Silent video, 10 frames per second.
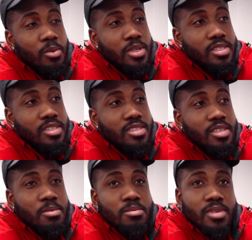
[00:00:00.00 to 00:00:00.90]
I went to the
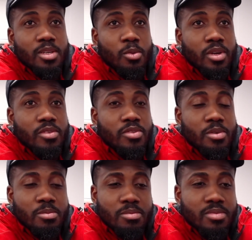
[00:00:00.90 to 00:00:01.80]
gym, and I went
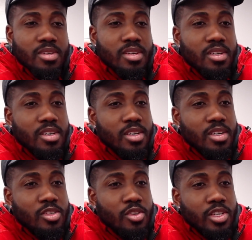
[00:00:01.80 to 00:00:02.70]
from
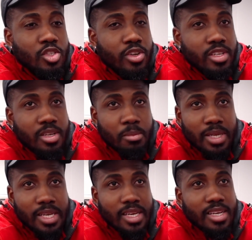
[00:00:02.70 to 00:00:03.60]
trying to strengthen up my
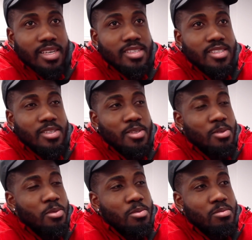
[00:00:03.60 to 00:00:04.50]
legs
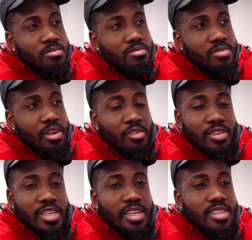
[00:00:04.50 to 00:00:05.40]
to
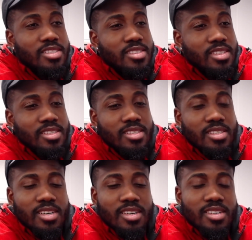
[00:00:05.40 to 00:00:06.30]
everything else. And
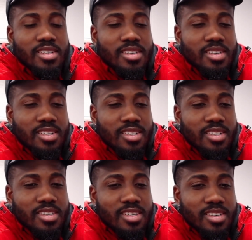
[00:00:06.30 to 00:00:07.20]

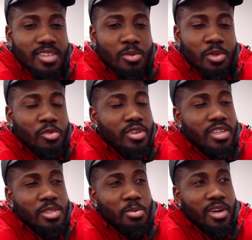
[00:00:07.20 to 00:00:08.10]
what really
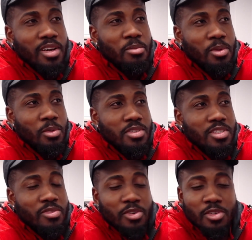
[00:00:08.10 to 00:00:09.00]
inspired me was
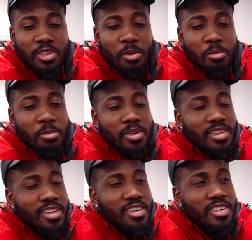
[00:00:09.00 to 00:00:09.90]
the first
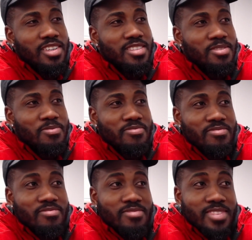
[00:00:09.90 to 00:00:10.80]
compliment I got.
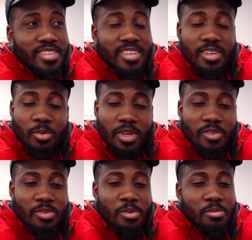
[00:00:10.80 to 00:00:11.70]
I
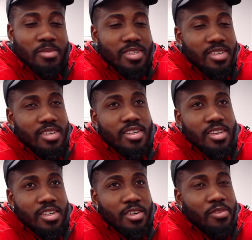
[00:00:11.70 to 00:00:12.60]
went from
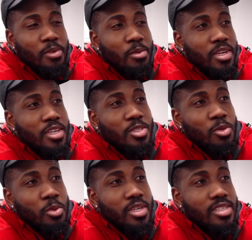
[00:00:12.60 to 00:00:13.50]
a few days a
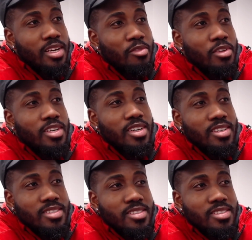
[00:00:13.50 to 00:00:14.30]
week to every day.